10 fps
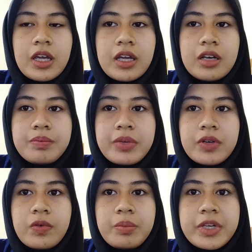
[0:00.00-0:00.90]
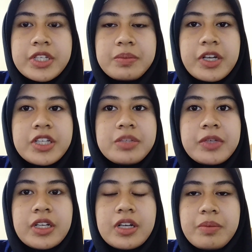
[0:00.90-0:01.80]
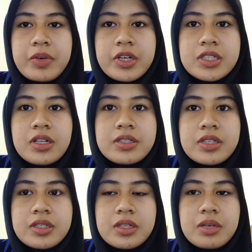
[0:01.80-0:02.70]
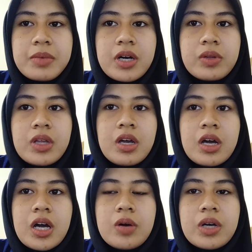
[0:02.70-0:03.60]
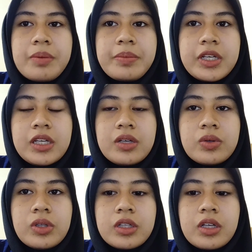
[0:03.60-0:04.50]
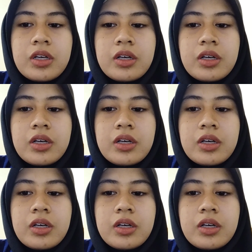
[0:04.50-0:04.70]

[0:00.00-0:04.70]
And performance management and appraisals is about how company could